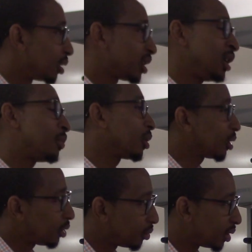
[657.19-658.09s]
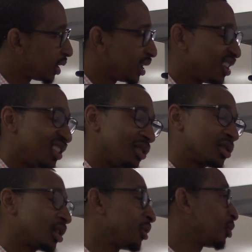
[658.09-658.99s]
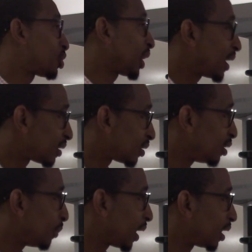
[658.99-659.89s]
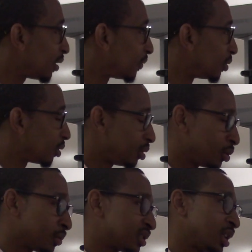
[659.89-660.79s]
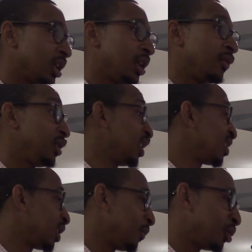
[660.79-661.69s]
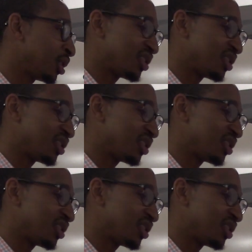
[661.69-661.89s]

Keep on going. There's other chances he may give you. You know what I'm saying? If he doesn't give you another